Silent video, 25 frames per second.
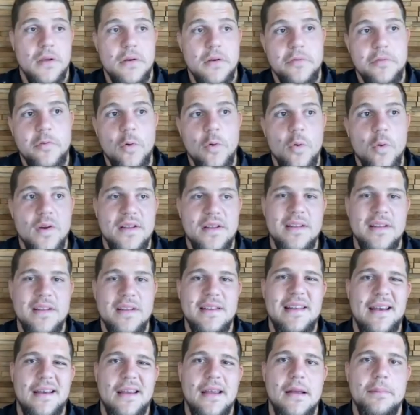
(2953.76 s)
forward
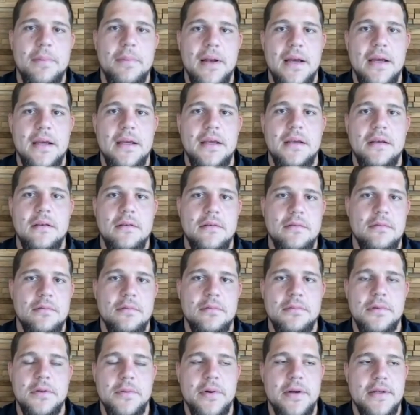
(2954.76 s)
attacking play,
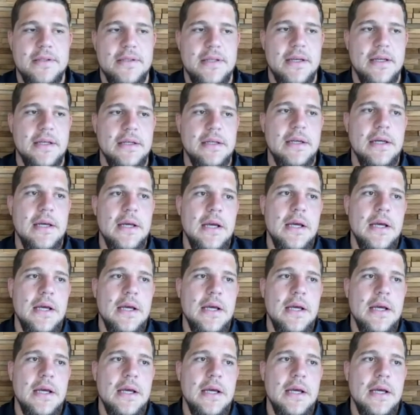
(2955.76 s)
we might say.